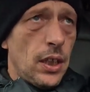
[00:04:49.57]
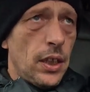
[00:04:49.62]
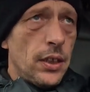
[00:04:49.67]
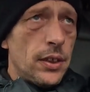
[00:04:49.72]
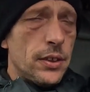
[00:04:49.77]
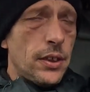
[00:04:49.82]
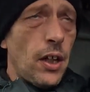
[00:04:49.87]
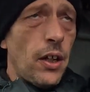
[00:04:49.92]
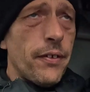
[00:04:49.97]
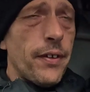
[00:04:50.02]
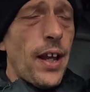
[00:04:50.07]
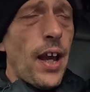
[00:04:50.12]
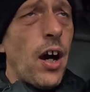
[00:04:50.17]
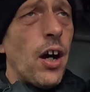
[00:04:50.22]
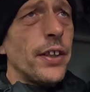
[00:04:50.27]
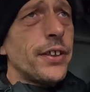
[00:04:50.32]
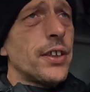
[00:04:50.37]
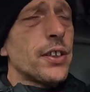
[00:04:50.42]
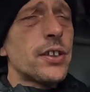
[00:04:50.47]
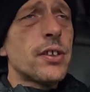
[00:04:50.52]
So yeah,
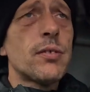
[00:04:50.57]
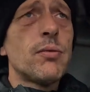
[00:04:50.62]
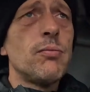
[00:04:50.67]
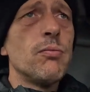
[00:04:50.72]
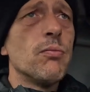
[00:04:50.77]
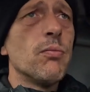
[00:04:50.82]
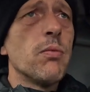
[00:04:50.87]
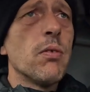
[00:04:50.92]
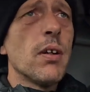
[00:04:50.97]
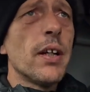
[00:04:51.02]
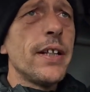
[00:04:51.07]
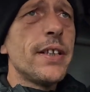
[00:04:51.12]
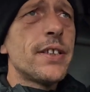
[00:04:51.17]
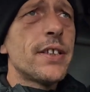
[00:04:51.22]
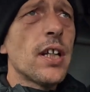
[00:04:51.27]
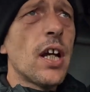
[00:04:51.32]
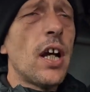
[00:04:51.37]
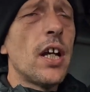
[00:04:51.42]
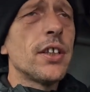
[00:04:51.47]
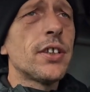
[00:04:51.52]
I just
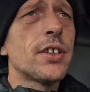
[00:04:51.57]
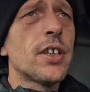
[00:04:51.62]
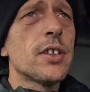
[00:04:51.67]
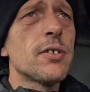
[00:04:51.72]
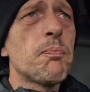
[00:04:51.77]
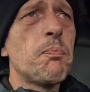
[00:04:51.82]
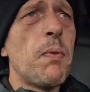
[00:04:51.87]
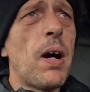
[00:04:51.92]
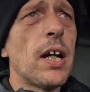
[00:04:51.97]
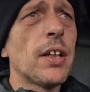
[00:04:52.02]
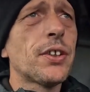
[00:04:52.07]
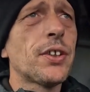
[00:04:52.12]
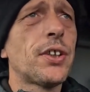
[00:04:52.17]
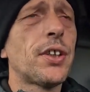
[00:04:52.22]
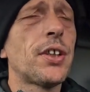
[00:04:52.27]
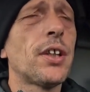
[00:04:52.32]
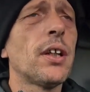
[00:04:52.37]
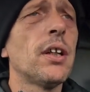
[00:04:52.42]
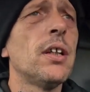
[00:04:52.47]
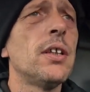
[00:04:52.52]
researched as
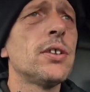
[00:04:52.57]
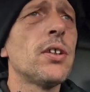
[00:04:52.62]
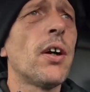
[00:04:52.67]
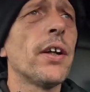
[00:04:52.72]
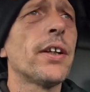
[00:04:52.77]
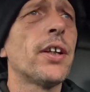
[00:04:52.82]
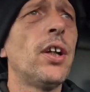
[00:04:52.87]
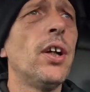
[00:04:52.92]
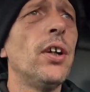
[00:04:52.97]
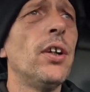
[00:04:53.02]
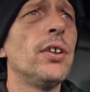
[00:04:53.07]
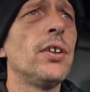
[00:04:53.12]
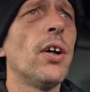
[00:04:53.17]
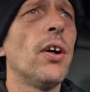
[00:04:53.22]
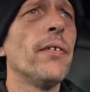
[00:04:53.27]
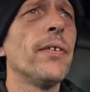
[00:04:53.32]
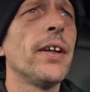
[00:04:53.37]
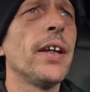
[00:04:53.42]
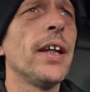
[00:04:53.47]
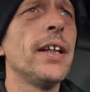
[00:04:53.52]
much as I could
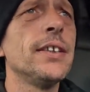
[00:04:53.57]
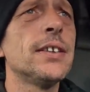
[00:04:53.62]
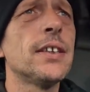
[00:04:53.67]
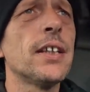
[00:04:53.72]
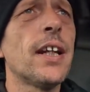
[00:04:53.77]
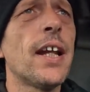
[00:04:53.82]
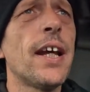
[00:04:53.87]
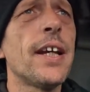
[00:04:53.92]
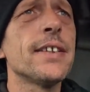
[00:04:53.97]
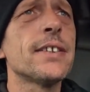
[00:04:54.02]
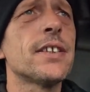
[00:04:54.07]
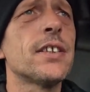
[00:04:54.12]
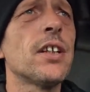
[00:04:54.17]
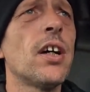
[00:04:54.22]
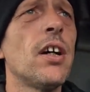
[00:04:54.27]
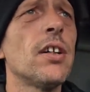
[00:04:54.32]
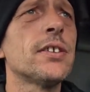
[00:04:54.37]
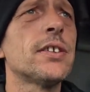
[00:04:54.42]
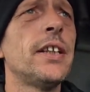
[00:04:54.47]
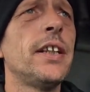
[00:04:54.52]
on the internet,
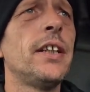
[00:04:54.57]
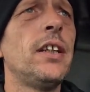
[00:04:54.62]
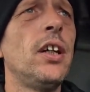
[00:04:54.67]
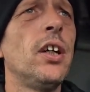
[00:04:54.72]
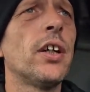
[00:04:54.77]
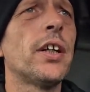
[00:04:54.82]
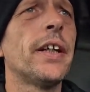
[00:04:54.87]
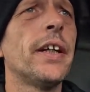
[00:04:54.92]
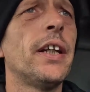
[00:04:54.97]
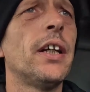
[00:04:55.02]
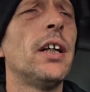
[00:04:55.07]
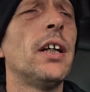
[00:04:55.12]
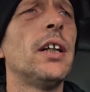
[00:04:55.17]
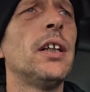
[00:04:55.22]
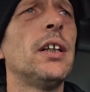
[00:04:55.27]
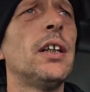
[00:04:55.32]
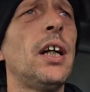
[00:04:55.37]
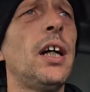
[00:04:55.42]
started looking at